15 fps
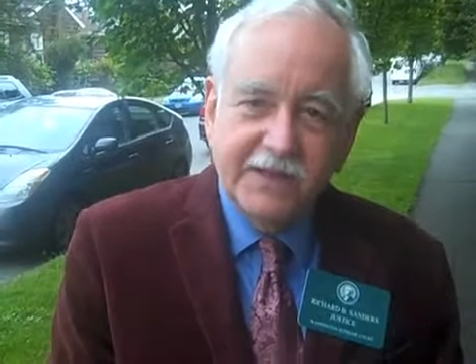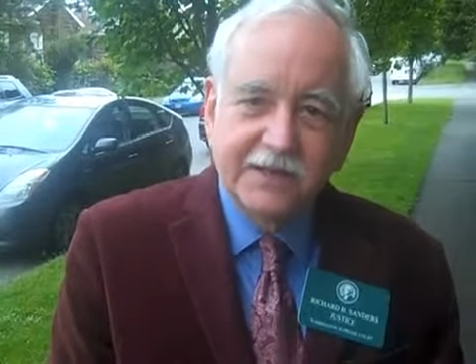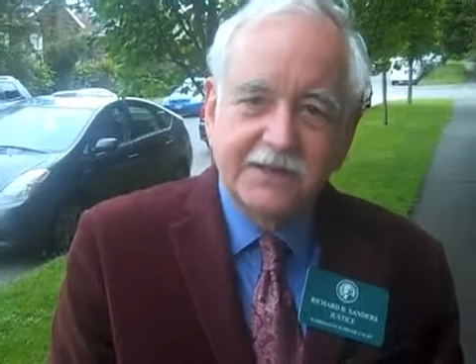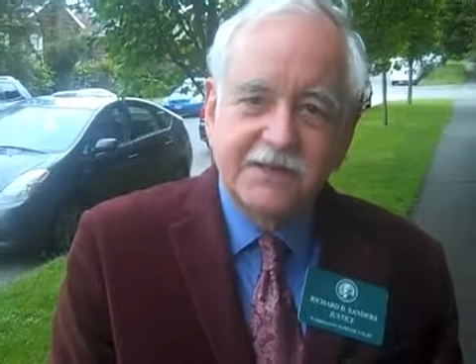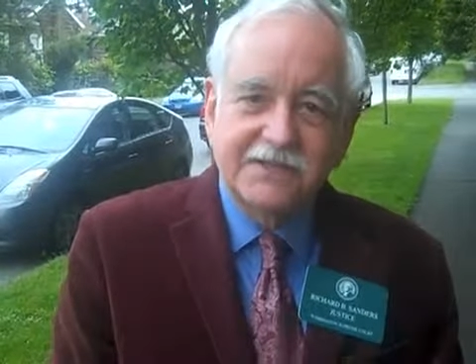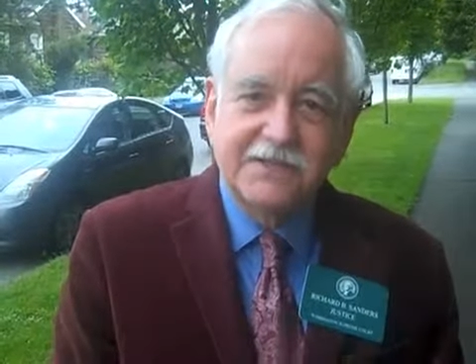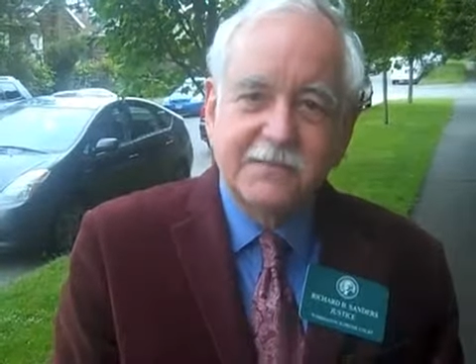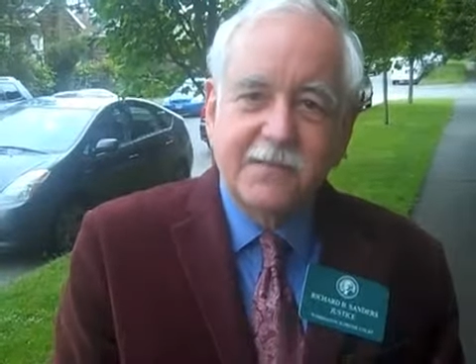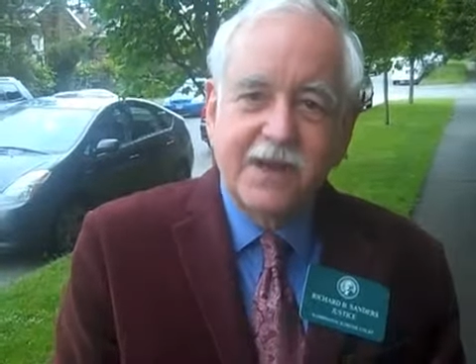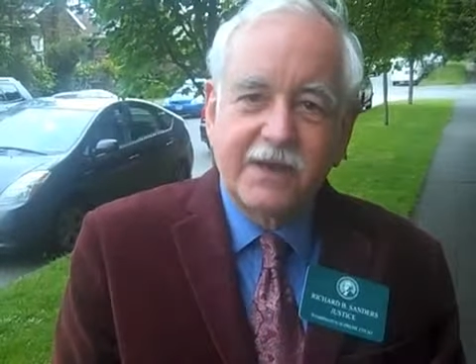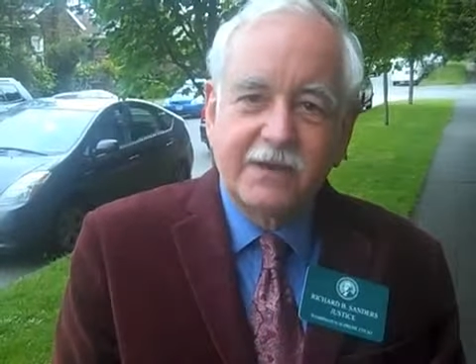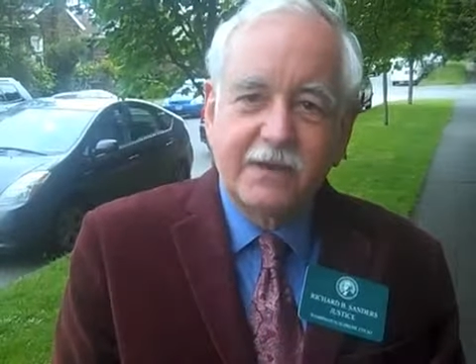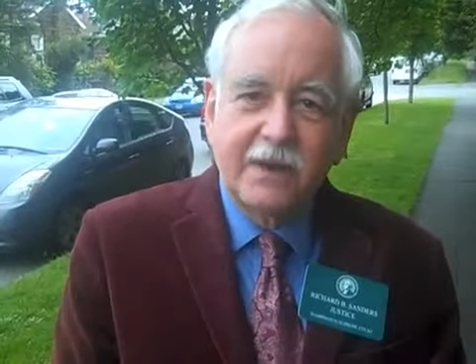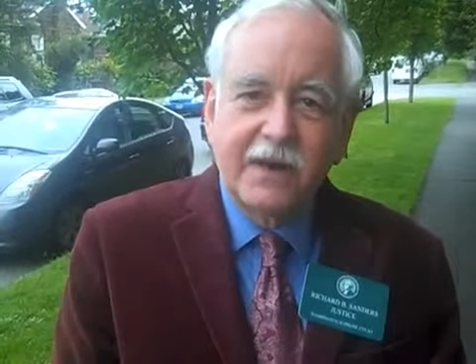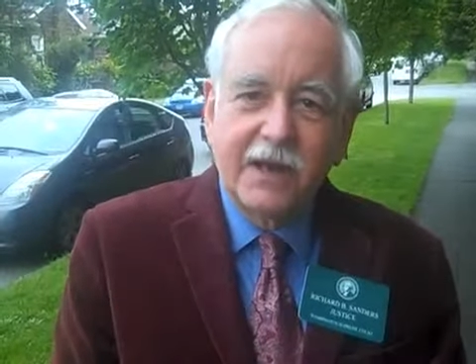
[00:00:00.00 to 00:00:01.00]
It doesn't
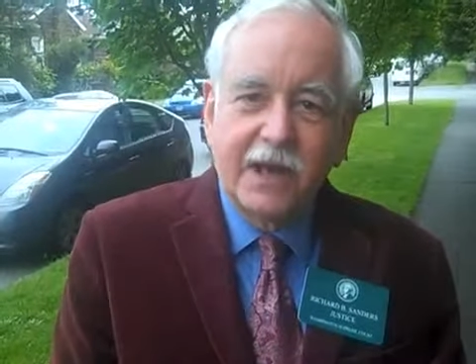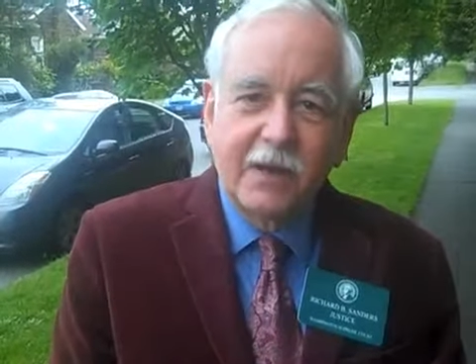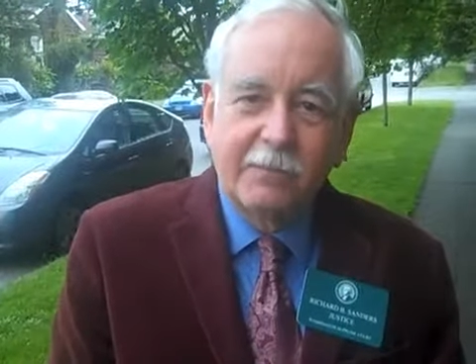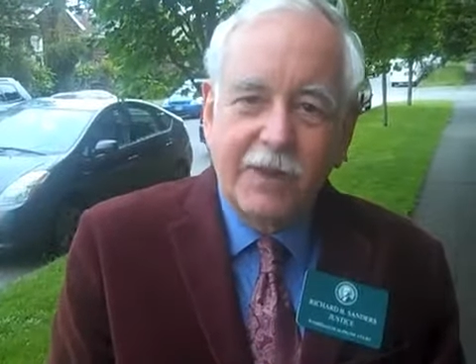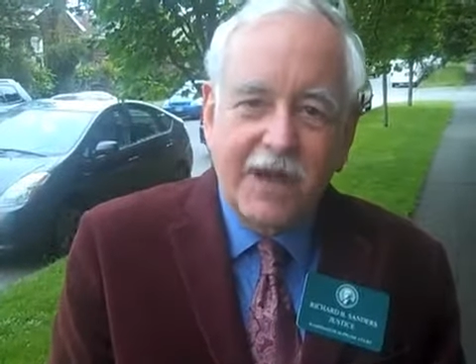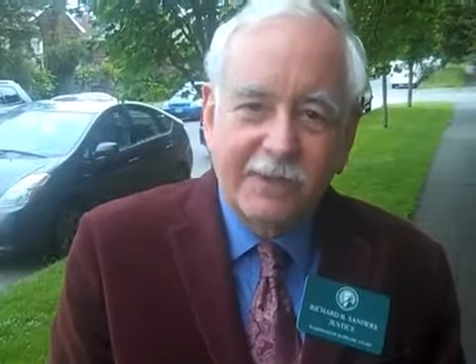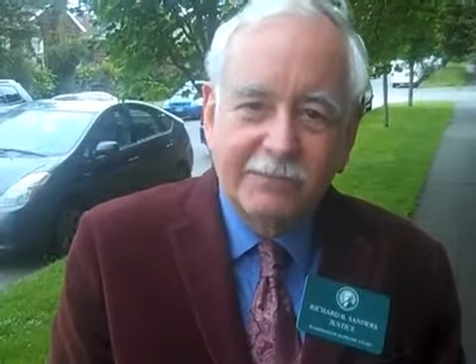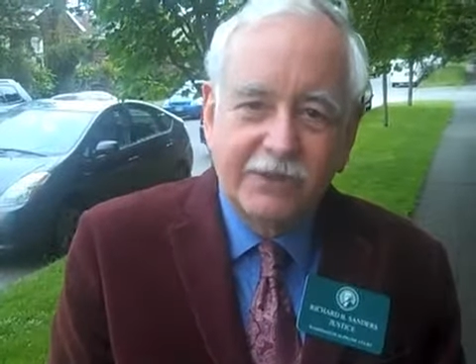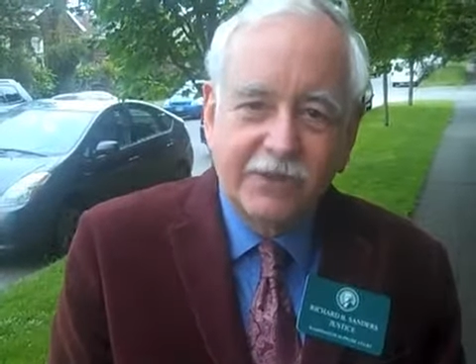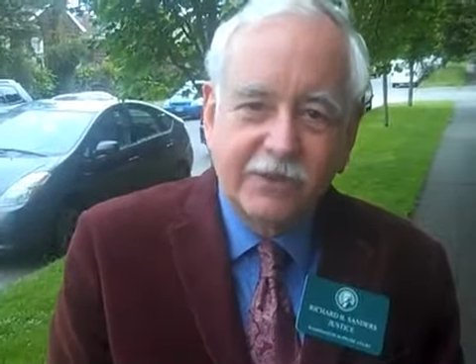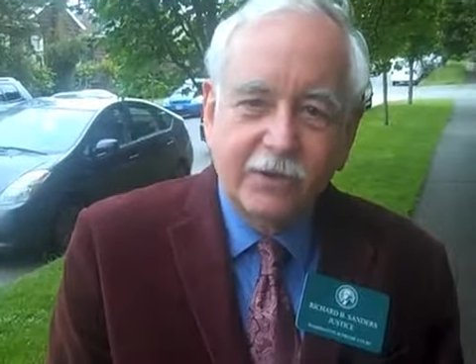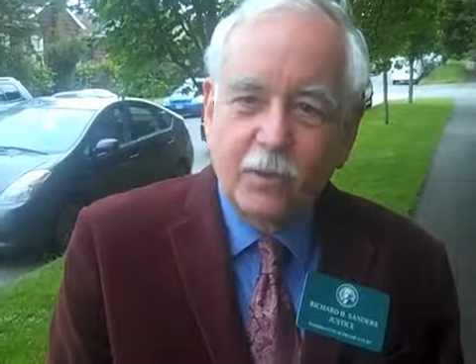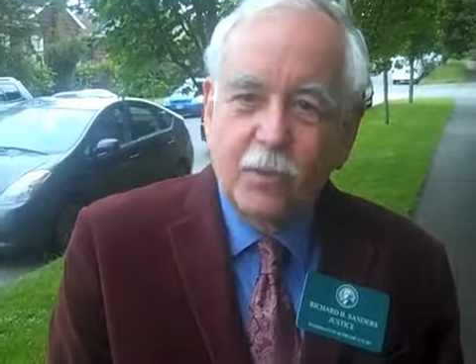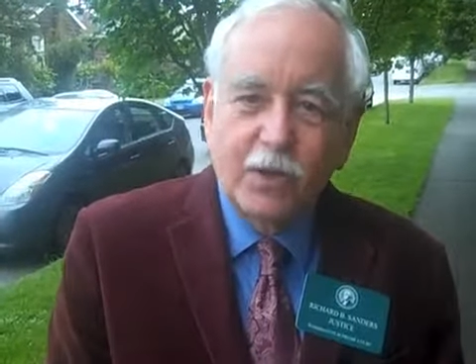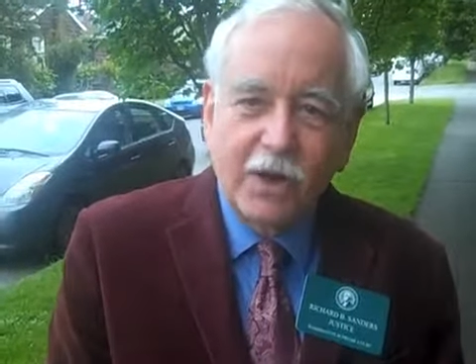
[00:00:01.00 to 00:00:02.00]
matter how
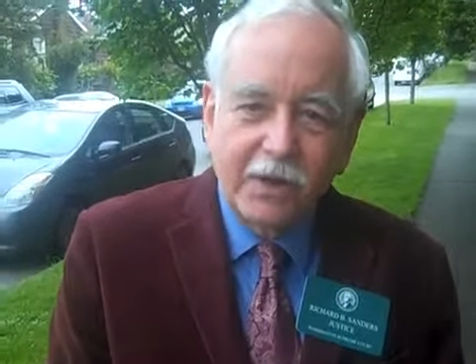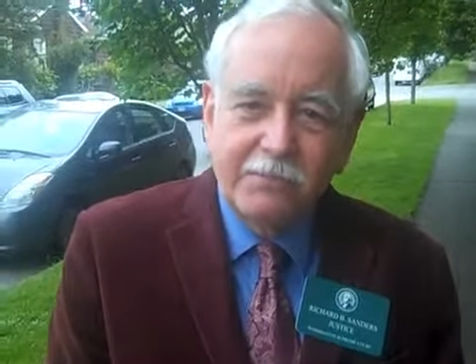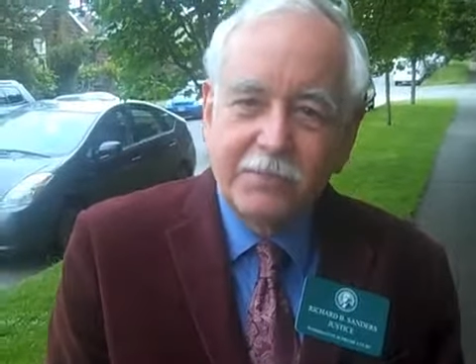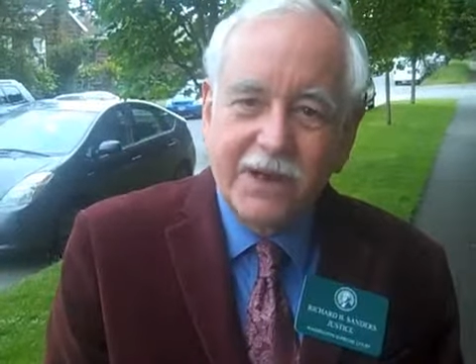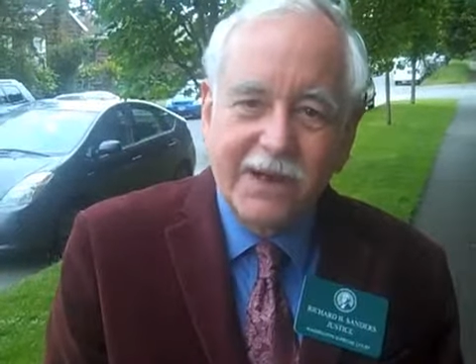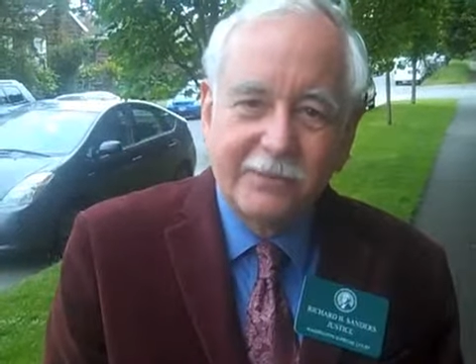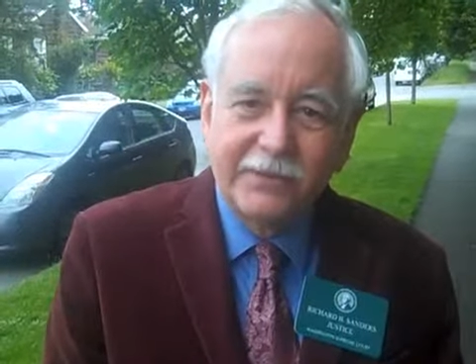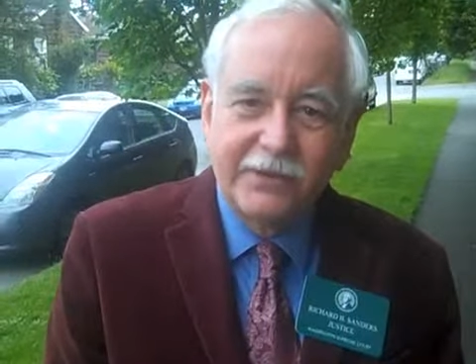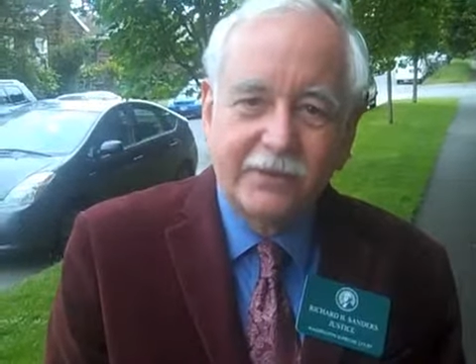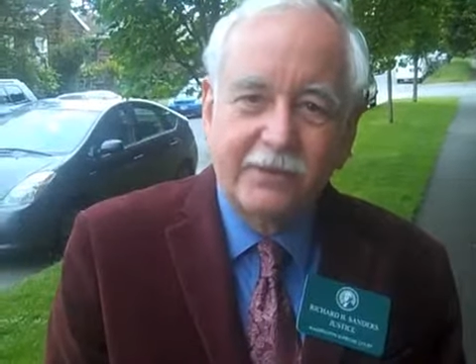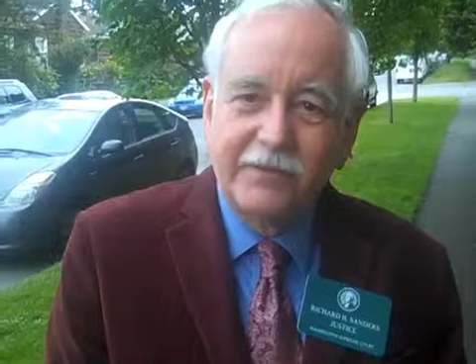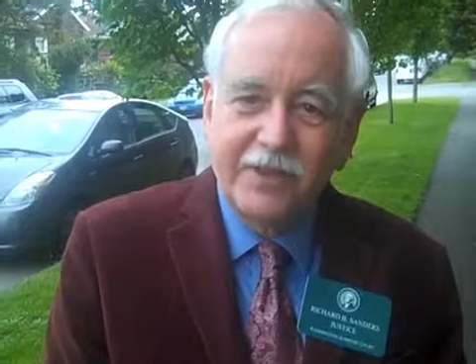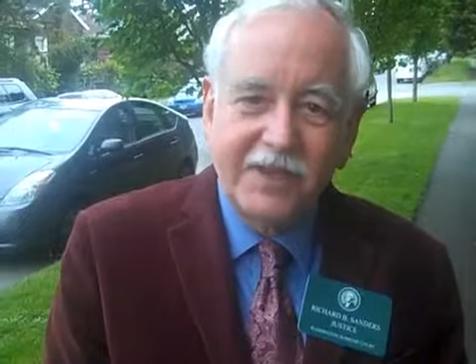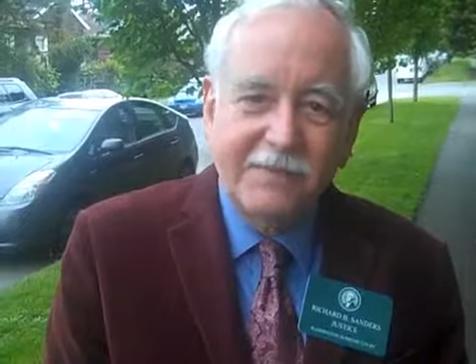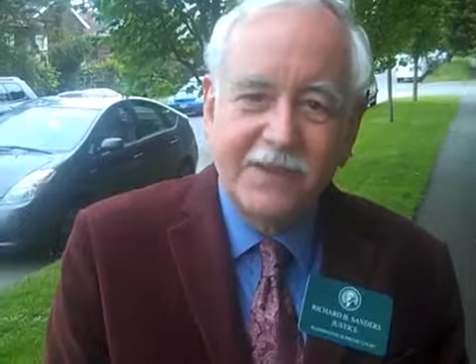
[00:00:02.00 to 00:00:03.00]
popular or
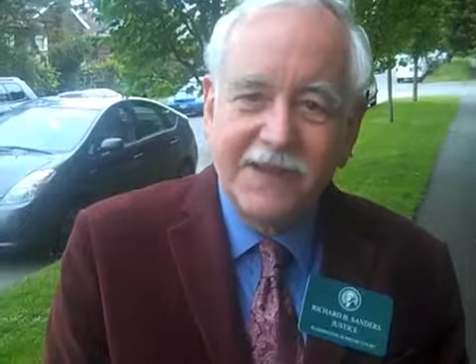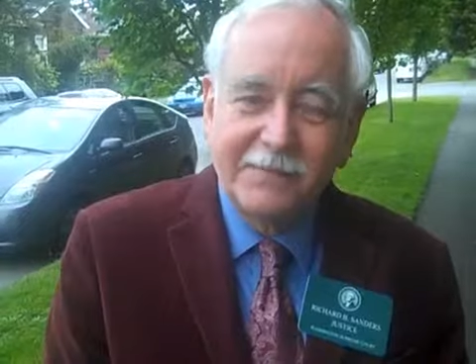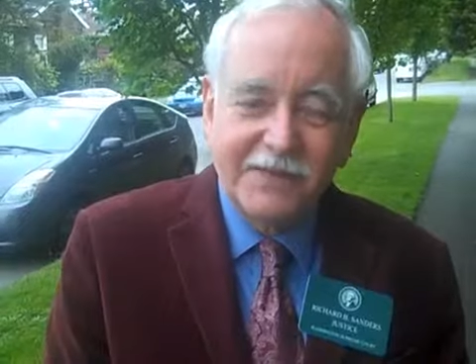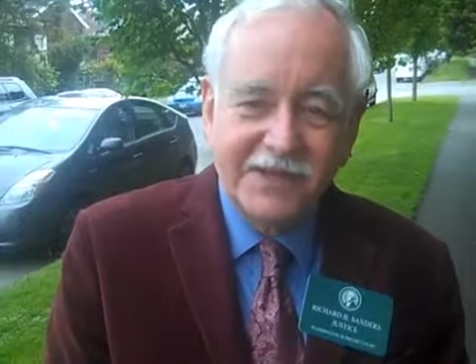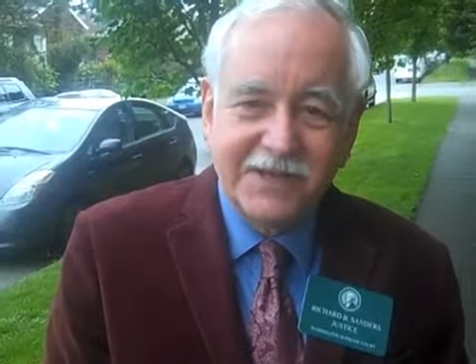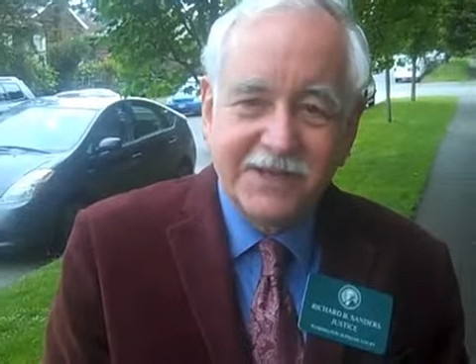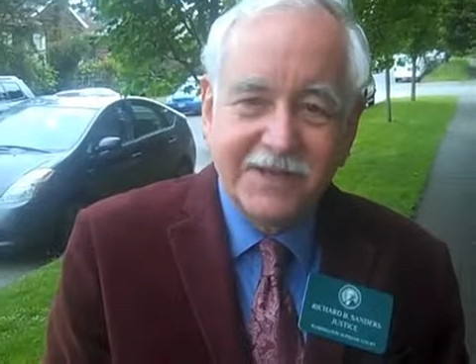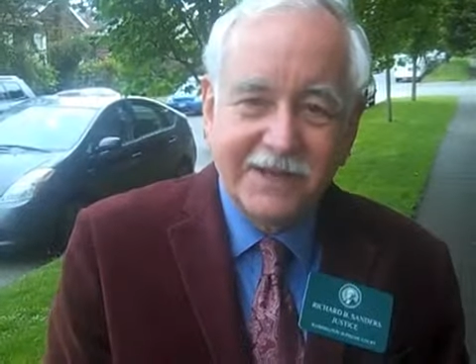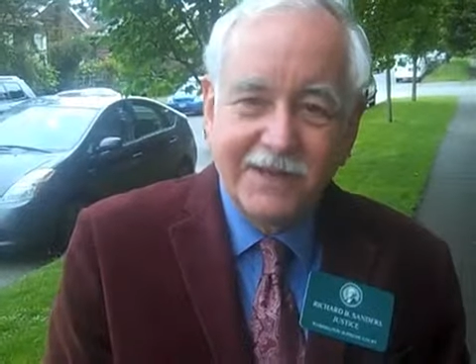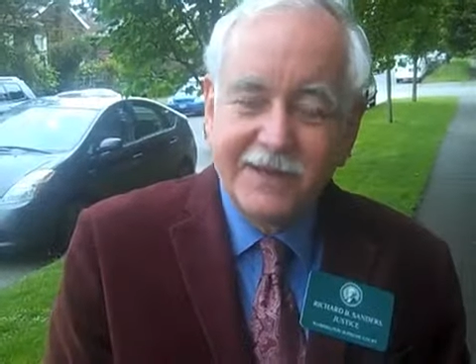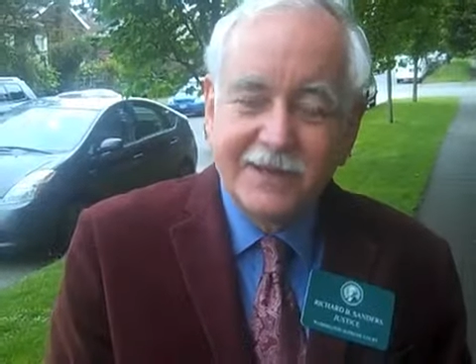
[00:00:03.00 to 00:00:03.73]
unpopular they may be.